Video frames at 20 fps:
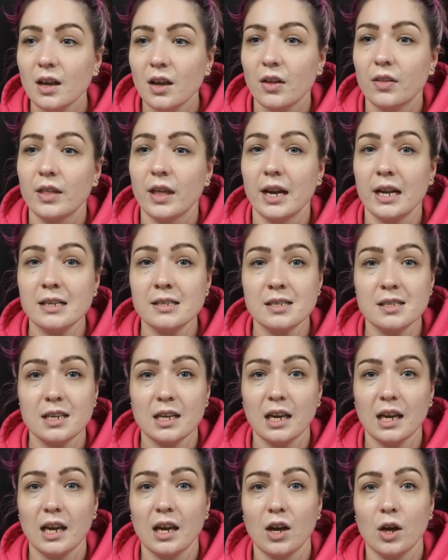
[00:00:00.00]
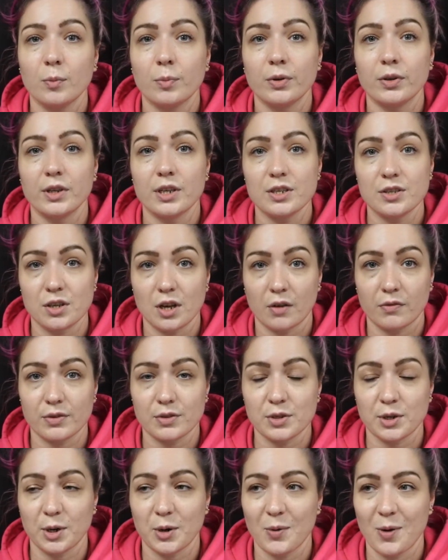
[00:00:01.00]
Then I see a police
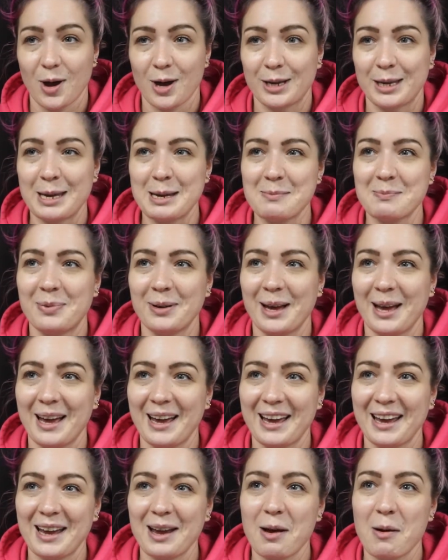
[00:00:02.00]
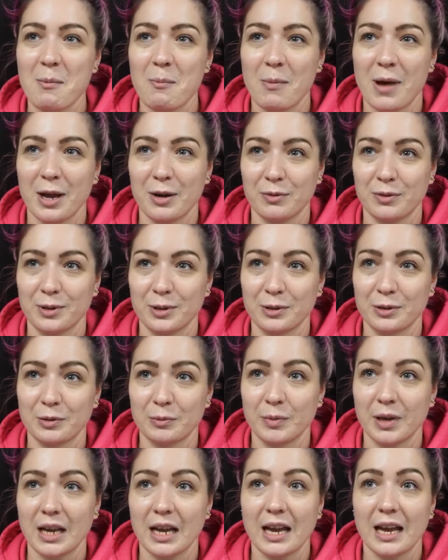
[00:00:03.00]
officer walking by my room.